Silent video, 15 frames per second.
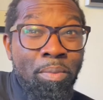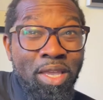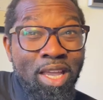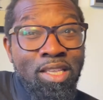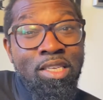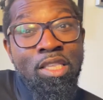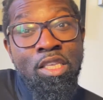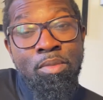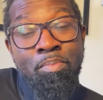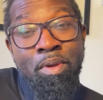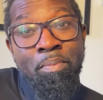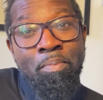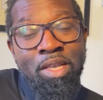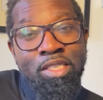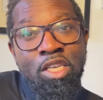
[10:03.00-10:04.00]
get into this
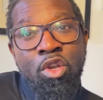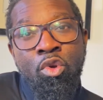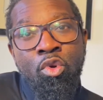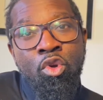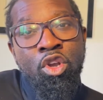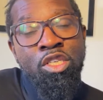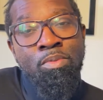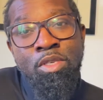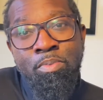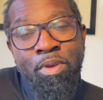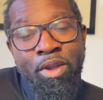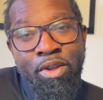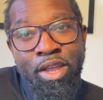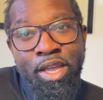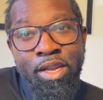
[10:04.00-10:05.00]
busy Christmas
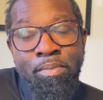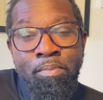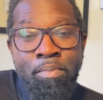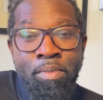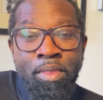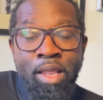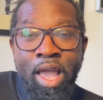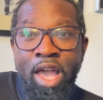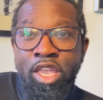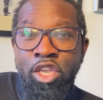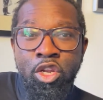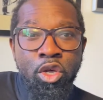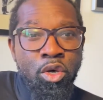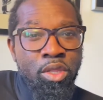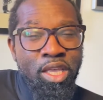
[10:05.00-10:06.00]
period, and
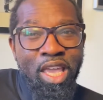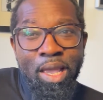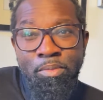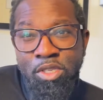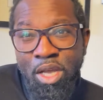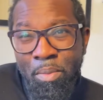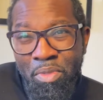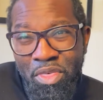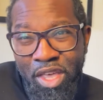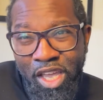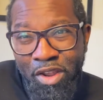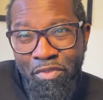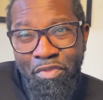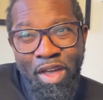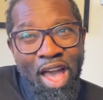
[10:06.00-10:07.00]
the games come thick
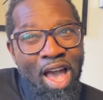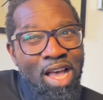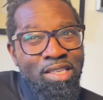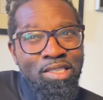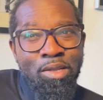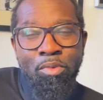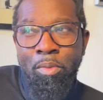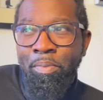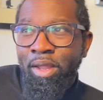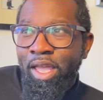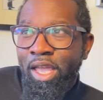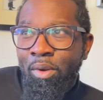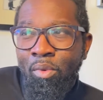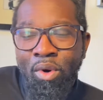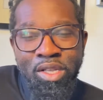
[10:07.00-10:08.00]
and fast, and we're
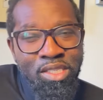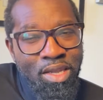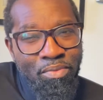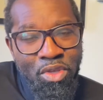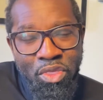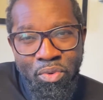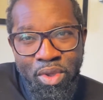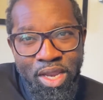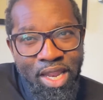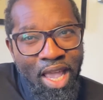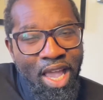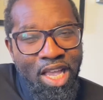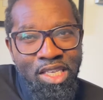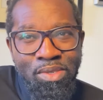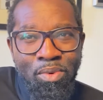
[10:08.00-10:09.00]
playing once every 3
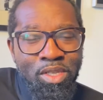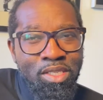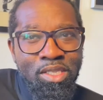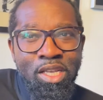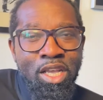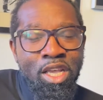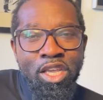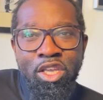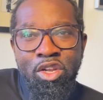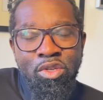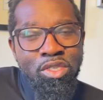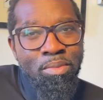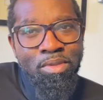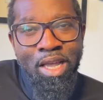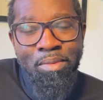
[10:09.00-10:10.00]
days, once
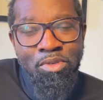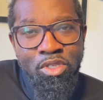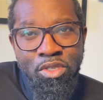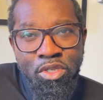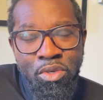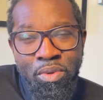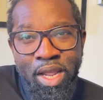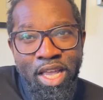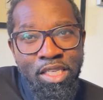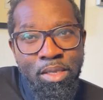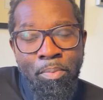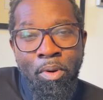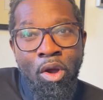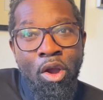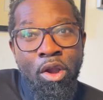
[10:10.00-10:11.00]
sometimes 2 days
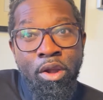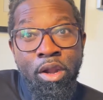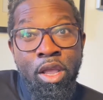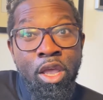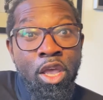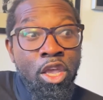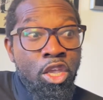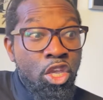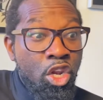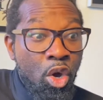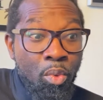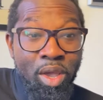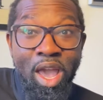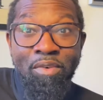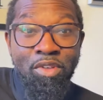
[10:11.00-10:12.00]
apart.
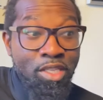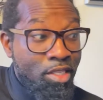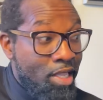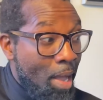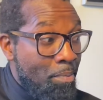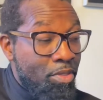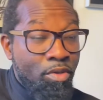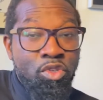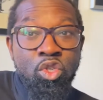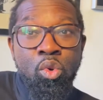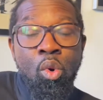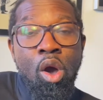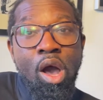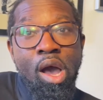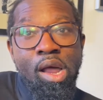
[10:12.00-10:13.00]
We have a depth of
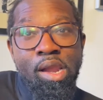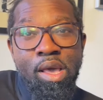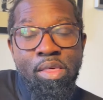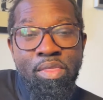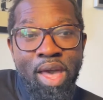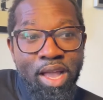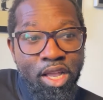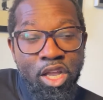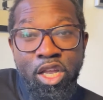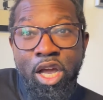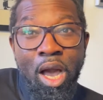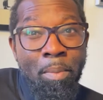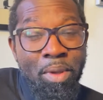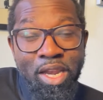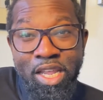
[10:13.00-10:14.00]
squad that can
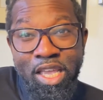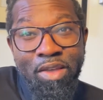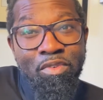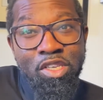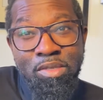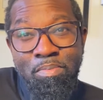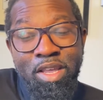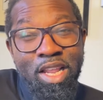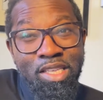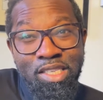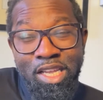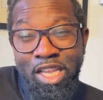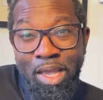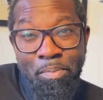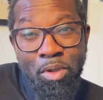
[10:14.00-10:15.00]
come in and give us minutes
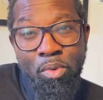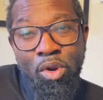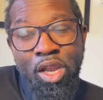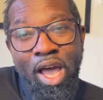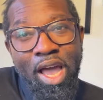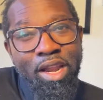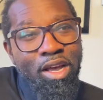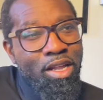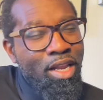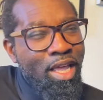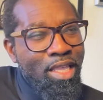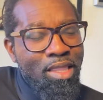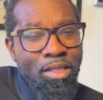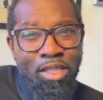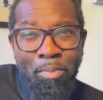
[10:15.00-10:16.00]
and can be relied on.
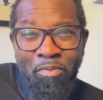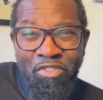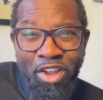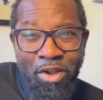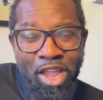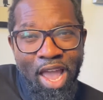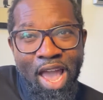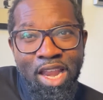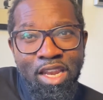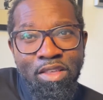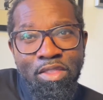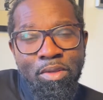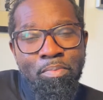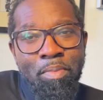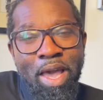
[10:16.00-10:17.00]
Like at the very end of
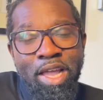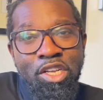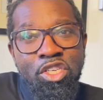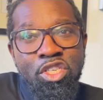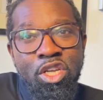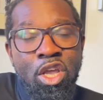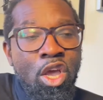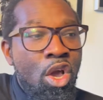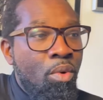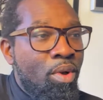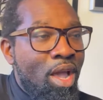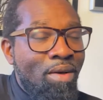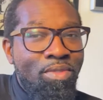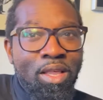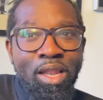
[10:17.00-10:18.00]
the bench, we
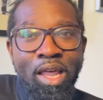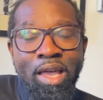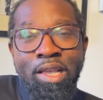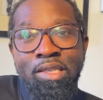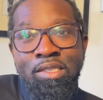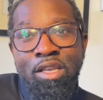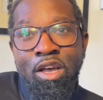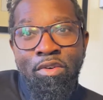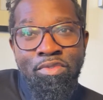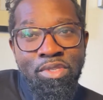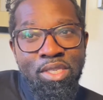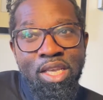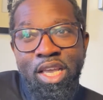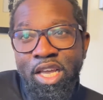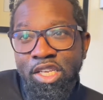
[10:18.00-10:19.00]
have the likes of
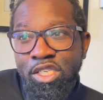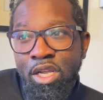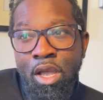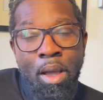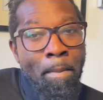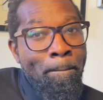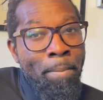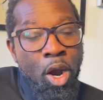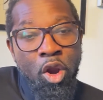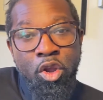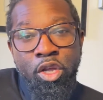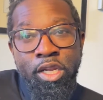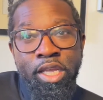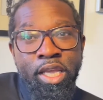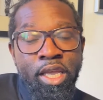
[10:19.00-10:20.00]
Ziyech,
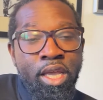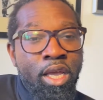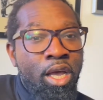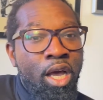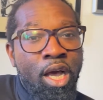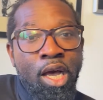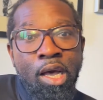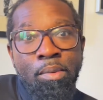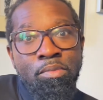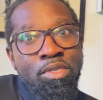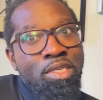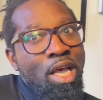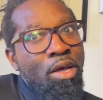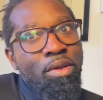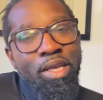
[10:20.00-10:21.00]
Barkley,
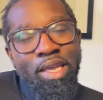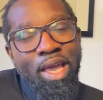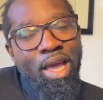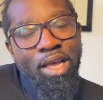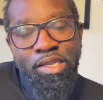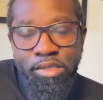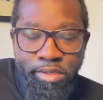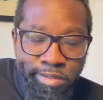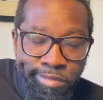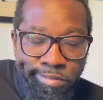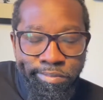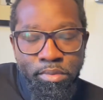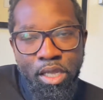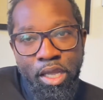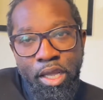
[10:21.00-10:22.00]
Sal Niguez, who
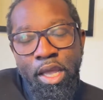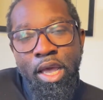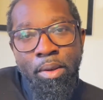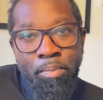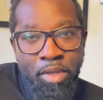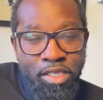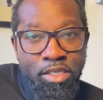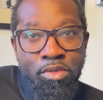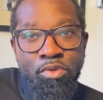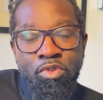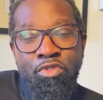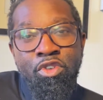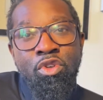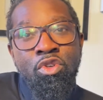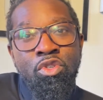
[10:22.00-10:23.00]
mixes
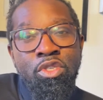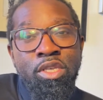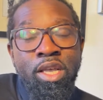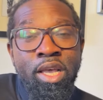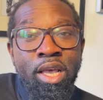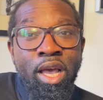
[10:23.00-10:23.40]
reviews.